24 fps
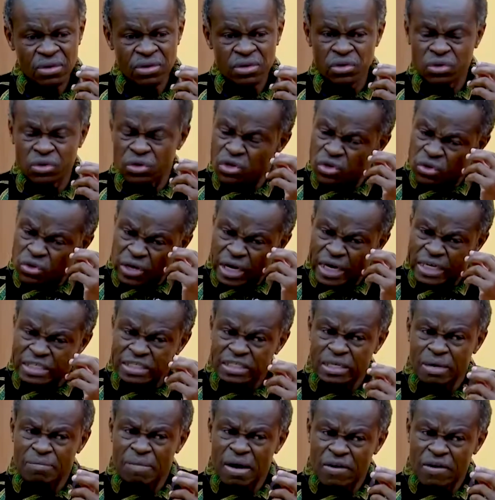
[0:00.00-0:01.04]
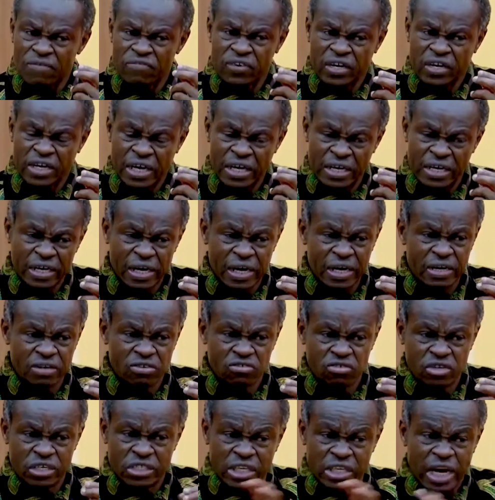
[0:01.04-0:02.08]
you look at some African
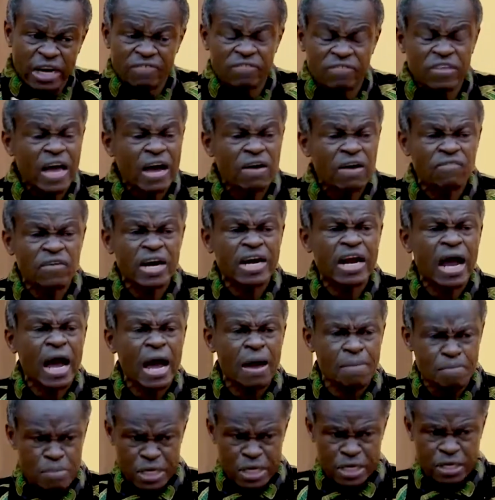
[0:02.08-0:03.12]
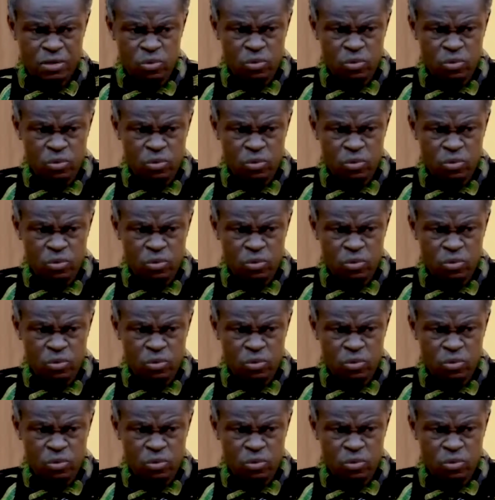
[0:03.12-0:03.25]
countries and they have an army,